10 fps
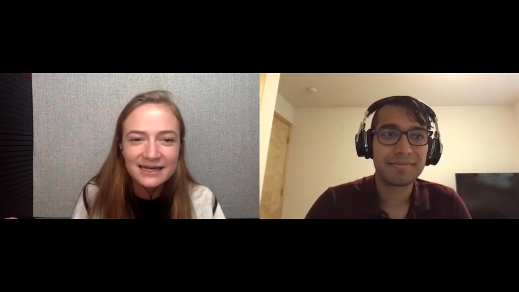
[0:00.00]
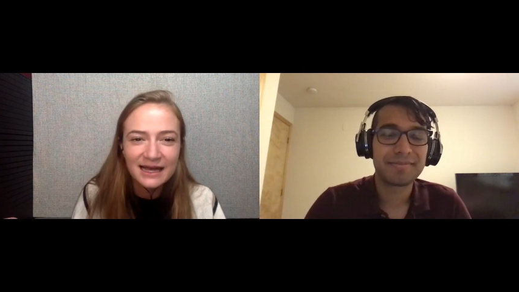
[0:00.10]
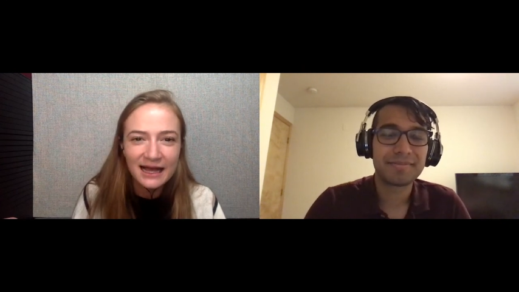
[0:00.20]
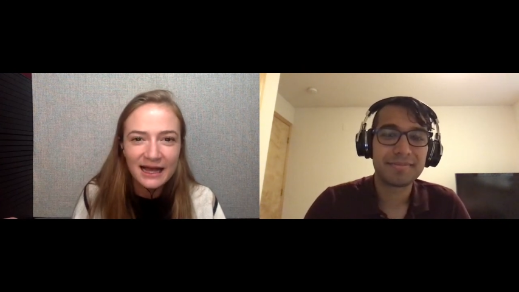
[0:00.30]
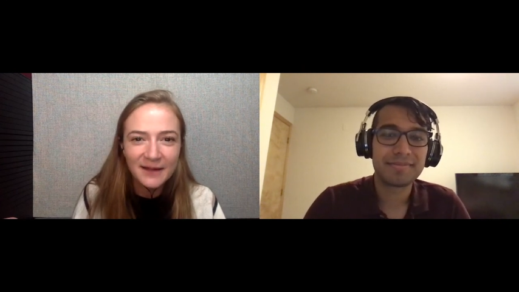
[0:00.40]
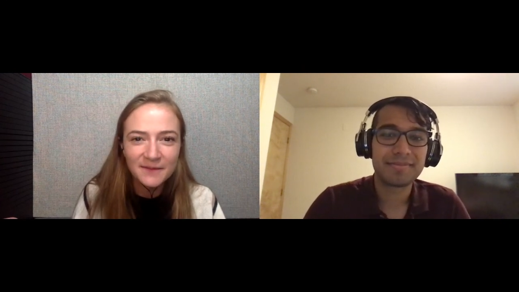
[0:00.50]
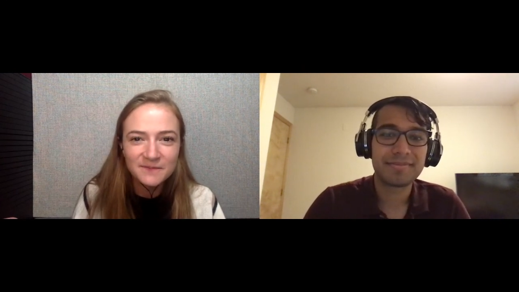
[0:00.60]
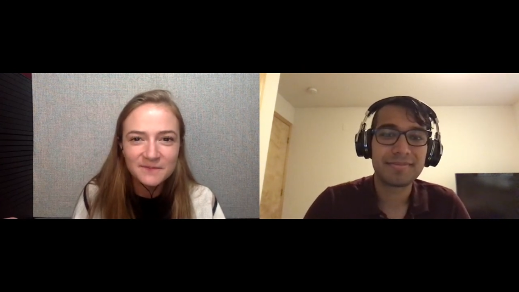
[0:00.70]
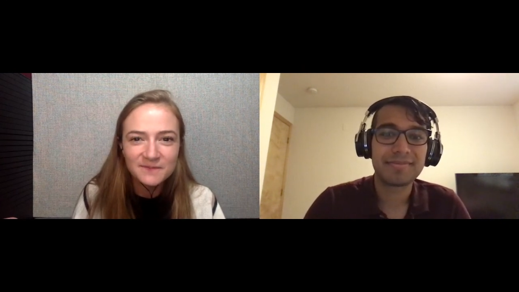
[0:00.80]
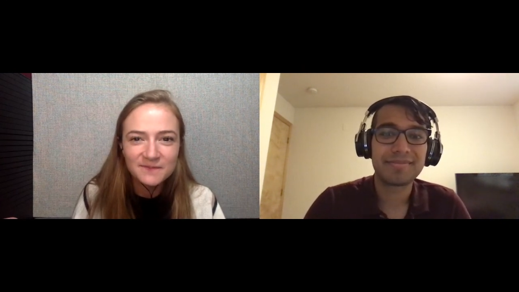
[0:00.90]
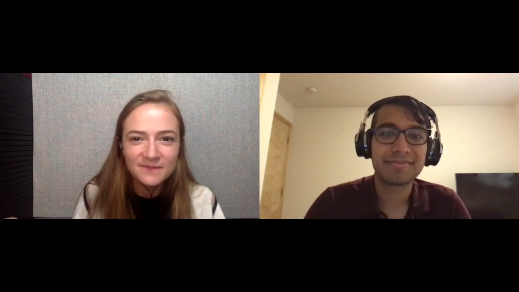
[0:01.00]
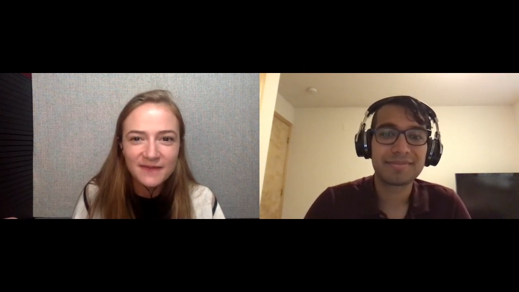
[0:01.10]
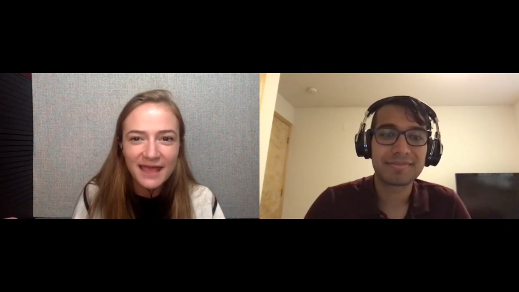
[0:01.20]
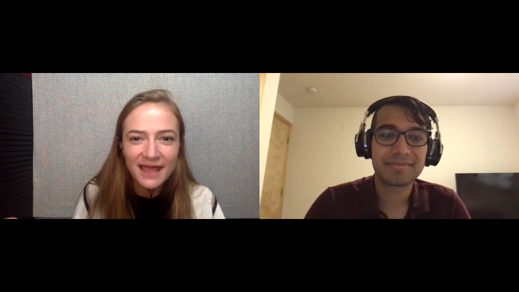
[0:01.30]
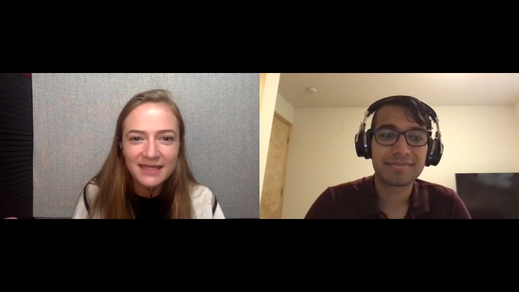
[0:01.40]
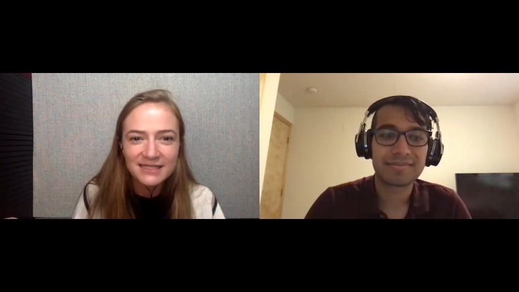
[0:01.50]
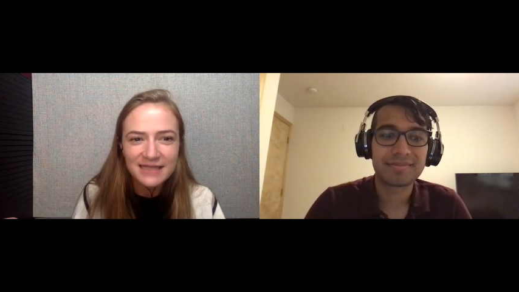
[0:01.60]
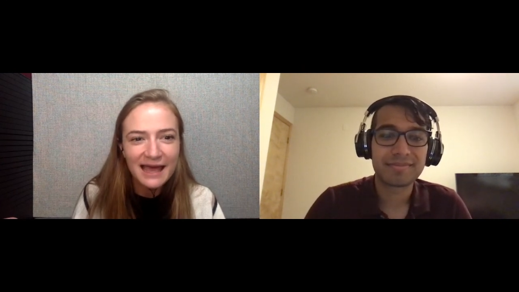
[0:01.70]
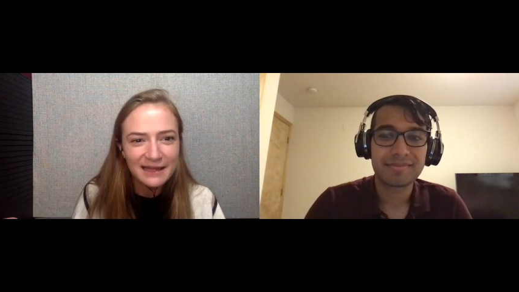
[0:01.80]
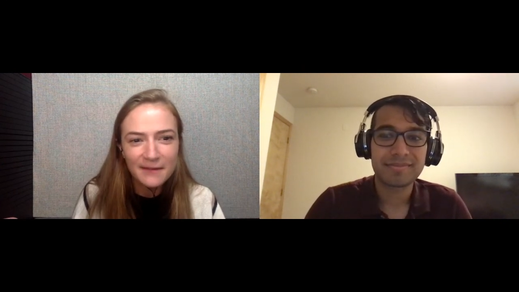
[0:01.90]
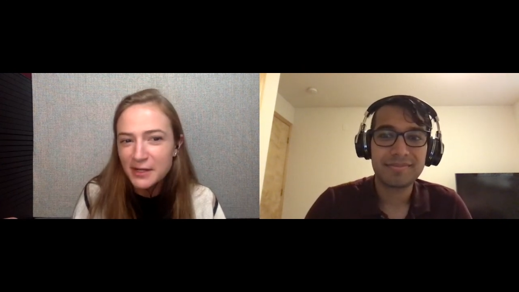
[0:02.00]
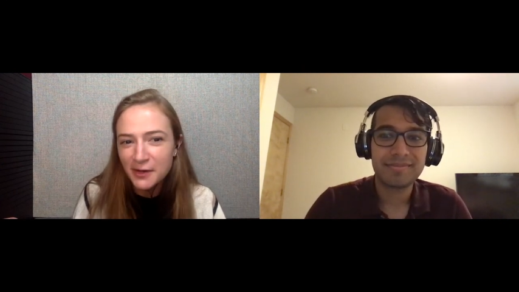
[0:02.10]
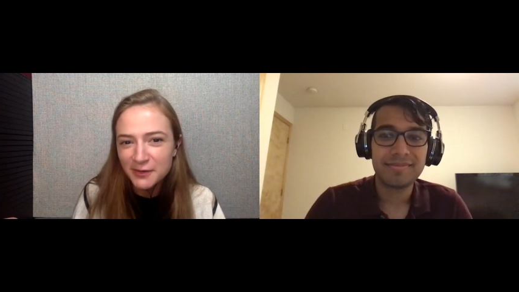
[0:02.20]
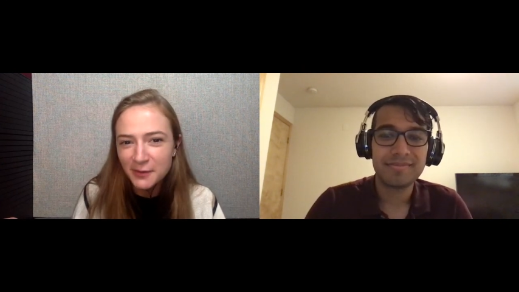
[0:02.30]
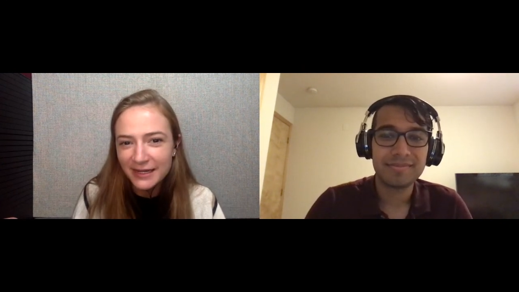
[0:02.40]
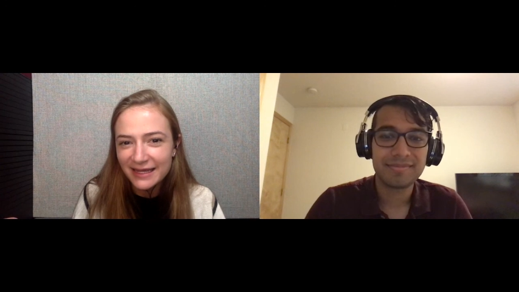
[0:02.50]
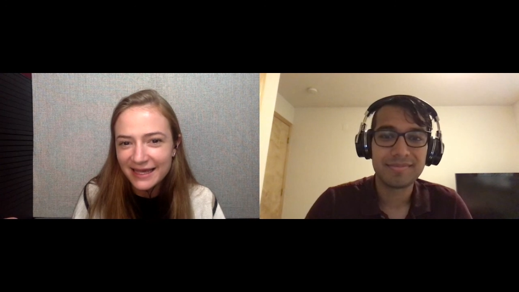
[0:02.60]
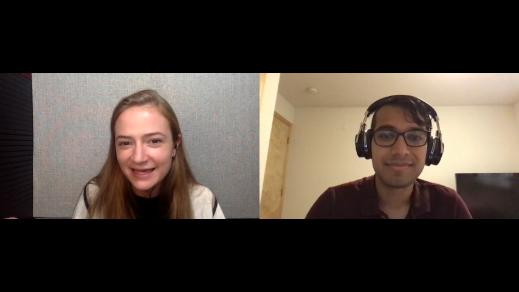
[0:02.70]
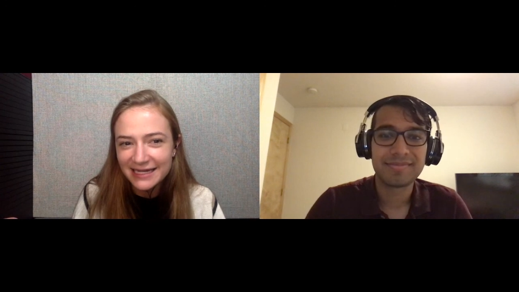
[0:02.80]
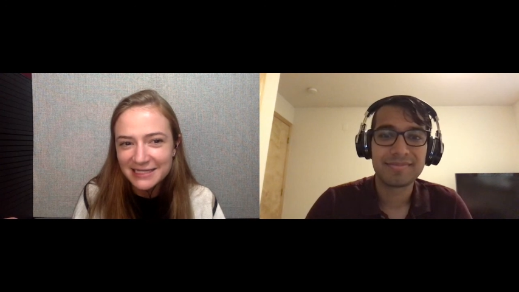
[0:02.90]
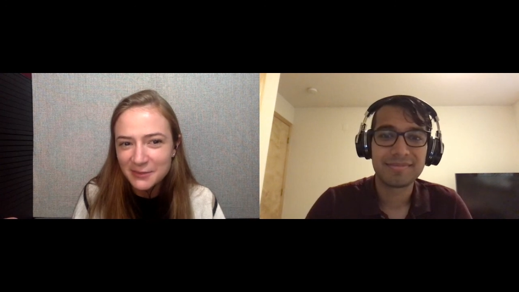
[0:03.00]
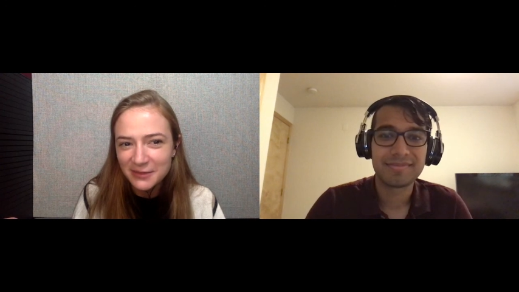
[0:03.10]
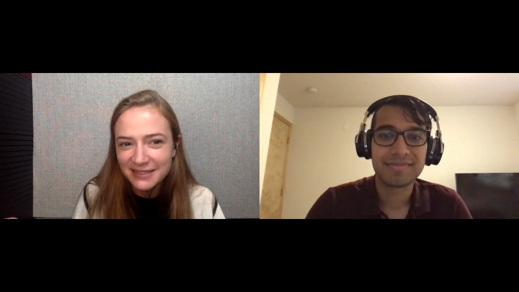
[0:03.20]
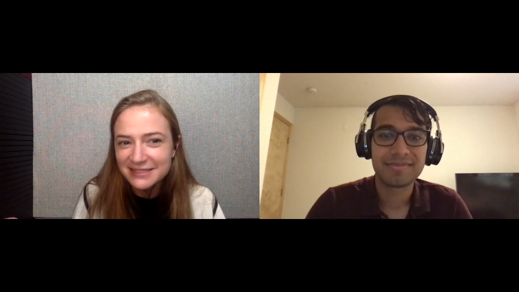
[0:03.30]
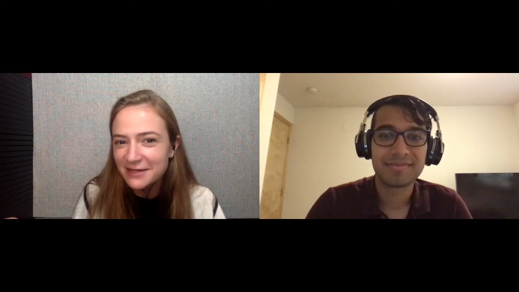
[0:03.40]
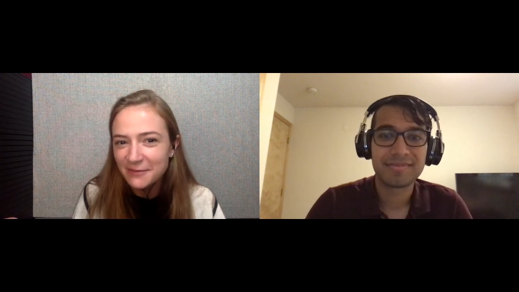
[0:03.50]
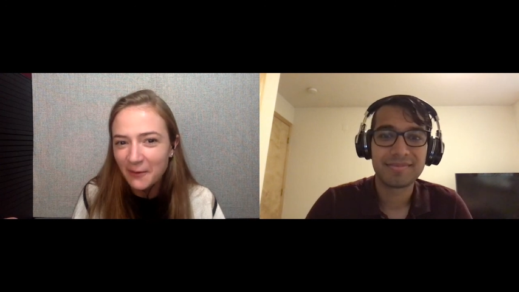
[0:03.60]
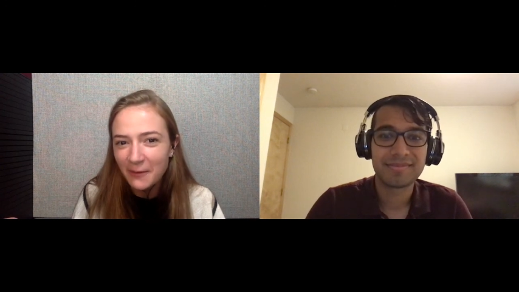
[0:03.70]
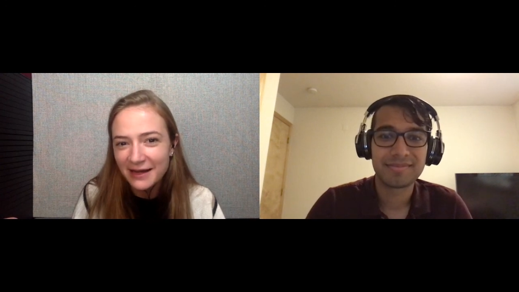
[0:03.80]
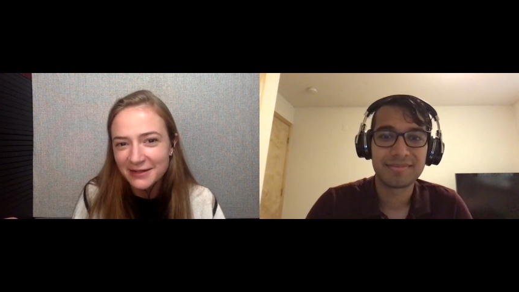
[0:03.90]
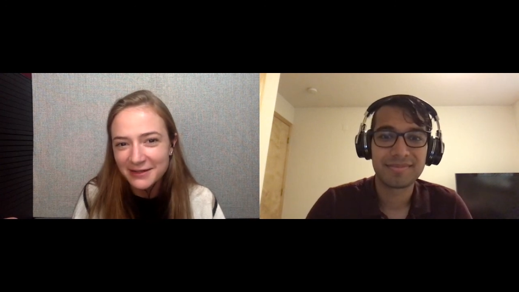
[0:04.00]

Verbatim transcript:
Speaker 1: Um, and yeah, let me know if you want to get connected with Lindsay about water.